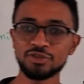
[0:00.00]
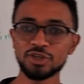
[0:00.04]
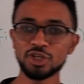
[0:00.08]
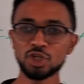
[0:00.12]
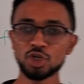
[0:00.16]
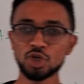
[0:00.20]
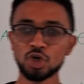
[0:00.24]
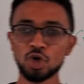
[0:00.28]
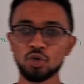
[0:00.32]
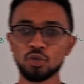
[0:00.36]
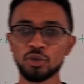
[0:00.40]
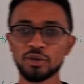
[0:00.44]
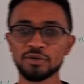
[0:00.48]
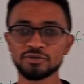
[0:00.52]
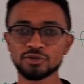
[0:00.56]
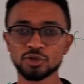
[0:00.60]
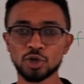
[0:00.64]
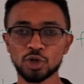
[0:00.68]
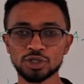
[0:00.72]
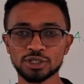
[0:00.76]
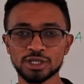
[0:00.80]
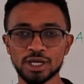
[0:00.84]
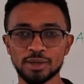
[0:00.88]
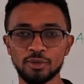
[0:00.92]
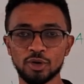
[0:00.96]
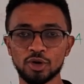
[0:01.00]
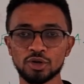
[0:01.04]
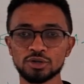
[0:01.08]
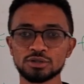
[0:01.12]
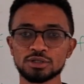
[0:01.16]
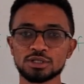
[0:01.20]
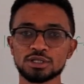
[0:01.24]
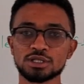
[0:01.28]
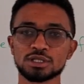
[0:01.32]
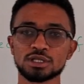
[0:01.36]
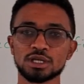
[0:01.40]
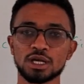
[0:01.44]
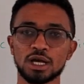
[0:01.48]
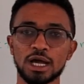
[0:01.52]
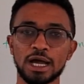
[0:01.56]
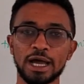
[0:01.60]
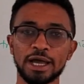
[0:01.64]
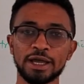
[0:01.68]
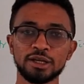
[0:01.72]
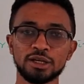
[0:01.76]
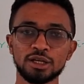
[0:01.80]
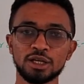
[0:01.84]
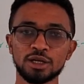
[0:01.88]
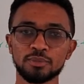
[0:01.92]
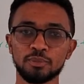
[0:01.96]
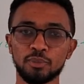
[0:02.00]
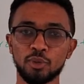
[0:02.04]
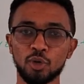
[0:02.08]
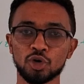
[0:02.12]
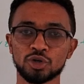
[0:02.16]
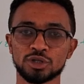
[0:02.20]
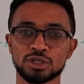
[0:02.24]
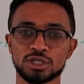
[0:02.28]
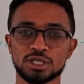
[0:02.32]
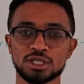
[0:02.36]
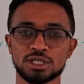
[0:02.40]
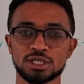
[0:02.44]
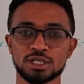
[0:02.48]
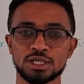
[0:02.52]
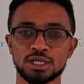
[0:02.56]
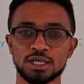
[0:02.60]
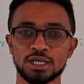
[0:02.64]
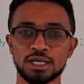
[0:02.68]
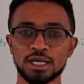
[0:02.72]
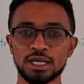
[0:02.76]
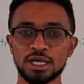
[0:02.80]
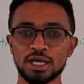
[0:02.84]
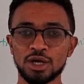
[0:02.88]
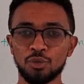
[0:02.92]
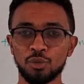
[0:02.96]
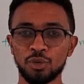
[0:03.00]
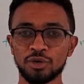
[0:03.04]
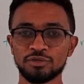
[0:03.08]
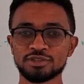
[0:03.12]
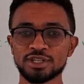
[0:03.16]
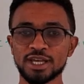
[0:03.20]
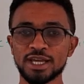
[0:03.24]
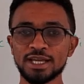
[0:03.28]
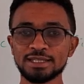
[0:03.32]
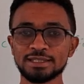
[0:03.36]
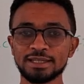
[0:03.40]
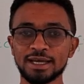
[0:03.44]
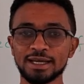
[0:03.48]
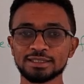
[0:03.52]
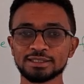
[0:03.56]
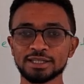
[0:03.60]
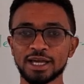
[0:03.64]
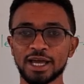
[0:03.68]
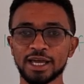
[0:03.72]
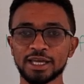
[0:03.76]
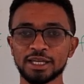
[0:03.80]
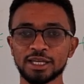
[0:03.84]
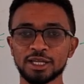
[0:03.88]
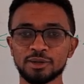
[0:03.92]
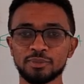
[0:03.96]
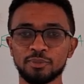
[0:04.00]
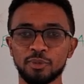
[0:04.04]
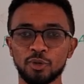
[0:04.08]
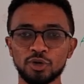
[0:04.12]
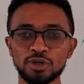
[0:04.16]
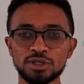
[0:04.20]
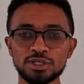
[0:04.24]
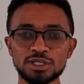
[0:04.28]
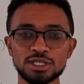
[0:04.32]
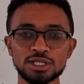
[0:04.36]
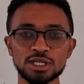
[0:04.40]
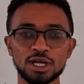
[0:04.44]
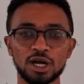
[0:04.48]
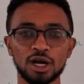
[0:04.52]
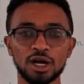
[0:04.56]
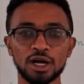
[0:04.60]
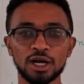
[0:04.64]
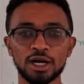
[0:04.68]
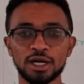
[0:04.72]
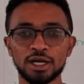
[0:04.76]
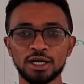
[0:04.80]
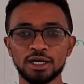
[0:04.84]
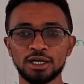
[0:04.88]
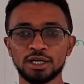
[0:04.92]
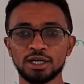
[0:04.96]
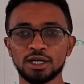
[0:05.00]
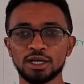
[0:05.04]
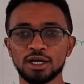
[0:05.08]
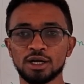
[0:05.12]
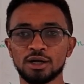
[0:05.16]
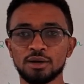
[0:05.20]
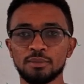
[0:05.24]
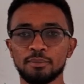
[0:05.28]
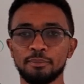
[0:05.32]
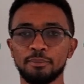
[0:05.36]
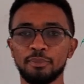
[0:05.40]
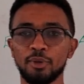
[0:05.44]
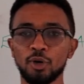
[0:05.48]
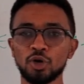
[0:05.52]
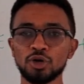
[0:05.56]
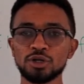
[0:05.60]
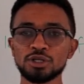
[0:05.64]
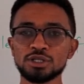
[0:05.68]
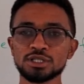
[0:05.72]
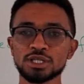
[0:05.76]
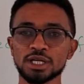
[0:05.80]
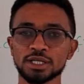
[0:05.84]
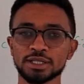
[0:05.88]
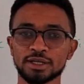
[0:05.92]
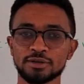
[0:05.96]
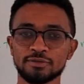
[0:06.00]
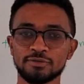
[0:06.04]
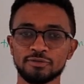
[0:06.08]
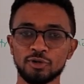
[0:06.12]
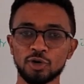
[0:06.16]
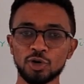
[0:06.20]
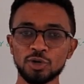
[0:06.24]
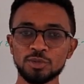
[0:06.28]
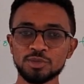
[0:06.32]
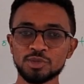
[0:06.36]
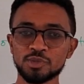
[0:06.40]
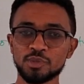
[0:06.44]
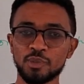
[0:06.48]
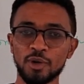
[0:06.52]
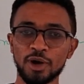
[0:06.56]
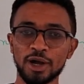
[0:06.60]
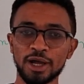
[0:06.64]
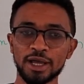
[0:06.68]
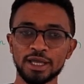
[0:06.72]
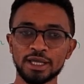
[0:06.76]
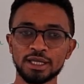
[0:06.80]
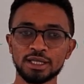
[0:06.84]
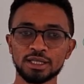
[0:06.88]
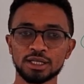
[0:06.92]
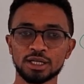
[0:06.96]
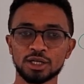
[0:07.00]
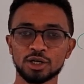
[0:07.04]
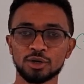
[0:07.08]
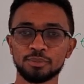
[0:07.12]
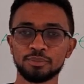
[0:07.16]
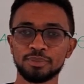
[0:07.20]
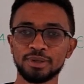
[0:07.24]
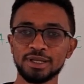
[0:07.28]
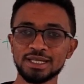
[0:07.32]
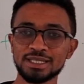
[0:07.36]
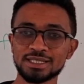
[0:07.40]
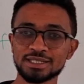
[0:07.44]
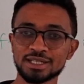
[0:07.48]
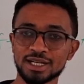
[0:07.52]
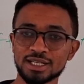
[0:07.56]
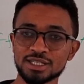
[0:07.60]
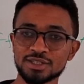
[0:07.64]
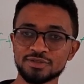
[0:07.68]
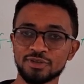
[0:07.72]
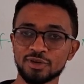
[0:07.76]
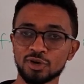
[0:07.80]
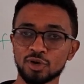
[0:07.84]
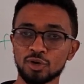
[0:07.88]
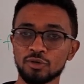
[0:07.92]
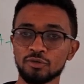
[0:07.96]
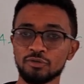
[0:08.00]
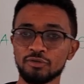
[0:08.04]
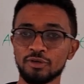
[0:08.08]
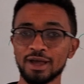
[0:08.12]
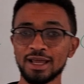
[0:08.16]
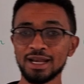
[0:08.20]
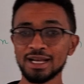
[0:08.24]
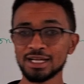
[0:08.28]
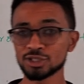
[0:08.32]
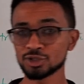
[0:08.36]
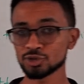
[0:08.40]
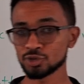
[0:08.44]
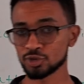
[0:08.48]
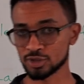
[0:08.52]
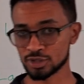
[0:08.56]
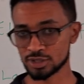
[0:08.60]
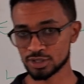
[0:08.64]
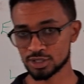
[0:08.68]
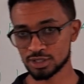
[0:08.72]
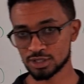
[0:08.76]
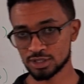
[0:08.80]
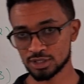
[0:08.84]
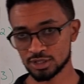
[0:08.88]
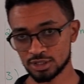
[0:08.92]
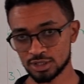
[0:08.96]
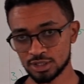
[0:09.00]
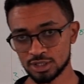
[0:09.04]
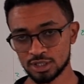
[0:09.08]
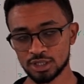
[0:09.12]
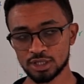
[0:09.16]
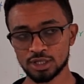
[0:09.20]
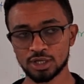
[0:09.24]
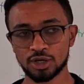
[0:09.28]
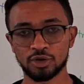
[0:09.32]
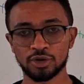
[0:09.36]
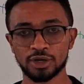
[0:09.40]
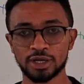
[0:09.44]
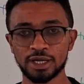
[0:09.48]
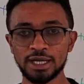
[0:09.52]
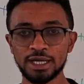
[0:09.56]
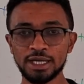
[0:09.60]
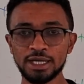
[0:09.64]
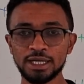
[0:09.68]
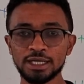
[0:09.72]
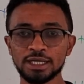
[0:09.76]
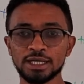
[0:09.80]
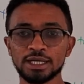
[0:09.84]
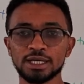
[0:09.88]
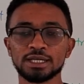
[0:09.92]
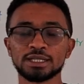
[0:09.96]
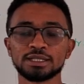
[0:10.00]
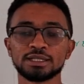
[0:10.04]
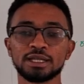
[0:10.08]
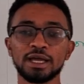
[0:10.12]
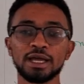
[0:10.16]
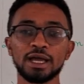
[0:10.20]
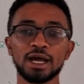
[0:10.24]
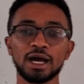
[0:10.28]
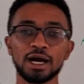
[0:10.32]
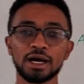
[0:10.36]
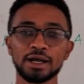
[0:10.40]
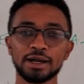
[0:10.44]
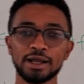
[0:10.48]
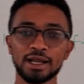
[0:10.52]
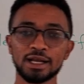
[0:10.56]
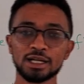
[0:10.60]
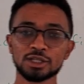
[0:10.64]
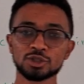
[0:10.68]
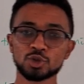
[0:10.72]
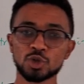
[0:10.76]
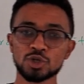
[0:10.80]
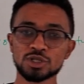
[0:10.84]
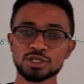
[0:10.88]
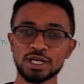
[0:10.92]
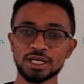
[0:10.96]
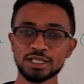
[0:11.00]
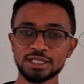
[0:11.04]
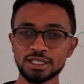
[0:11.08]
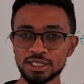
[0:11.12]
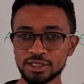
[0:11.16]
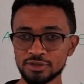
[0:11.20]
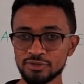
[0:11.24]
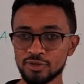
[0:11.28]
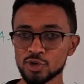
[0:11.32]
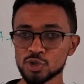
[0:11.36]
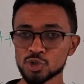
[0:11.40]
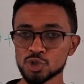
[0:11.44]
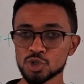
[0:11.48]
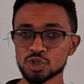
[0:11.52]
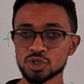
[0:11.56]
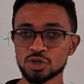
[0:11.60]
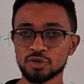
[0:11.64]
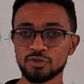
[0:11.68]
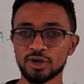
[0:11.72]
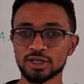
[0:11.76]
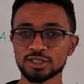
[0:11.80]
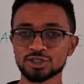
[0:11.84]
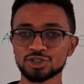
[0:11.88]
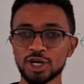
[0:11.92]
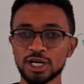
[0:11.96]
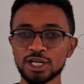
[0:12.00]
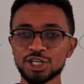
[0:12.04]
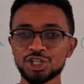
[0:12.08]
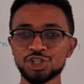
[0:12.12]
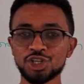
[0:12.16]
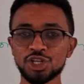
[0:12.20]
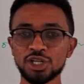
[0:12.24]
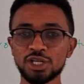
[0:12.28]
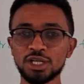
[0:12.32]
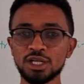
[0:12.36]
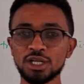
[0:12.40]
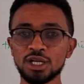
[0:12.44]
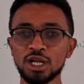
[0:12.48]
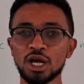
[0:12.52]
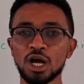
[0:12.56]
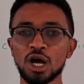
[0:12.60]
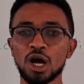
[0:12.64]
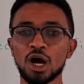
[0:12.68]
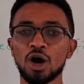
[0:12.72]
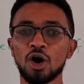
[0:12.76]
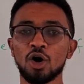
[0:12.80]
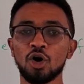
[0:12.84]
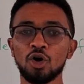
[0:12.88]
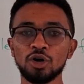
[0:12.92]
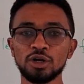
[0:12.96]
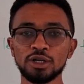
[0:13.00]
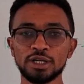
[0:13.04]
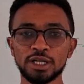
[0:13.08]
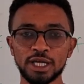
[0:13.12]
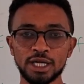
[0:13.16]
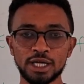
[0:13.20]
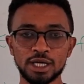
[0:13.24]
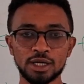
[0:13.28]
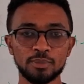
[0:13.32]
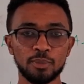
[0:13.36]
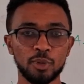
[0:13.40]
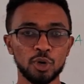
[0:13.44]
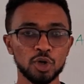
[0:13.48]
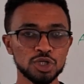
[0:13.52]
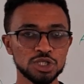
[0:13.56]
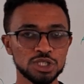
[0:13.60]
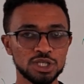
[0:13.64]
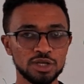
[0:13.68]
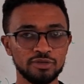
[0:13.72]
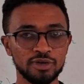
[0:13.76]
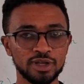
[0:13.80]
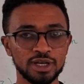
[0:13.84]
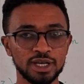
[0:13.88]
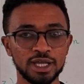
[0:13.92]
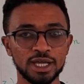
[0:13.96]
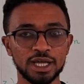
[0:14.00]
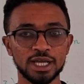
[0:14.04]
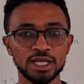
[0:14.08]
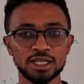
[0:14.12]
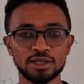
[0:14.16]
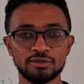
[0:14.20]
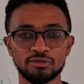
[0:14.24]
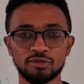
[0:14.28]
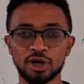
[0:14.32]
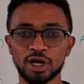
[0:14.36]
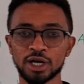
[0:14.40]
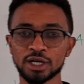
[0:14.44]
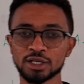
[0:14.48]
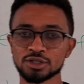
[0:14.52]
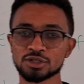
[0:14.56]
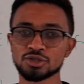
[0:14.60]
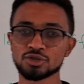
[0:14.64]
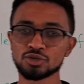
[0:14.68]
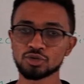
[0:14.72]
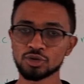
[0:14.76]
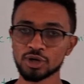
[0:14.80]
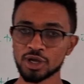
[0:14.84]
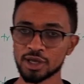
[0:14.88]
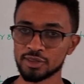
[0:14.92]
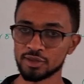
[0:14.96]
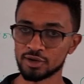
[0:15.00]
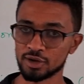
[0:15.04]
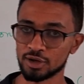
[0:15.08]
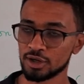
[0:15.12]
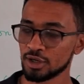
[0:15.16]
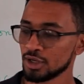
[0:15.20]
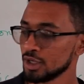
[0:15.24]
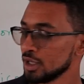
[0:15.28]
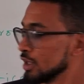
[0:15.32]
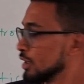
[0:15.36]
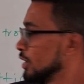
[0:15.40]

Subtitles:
video, we've talked about ionic bonds. We've said that ionic bonds are bonds that are formed by complete transfer of electrons. Okay, they are electrostatic forces of attraction holding positive and negative ions together.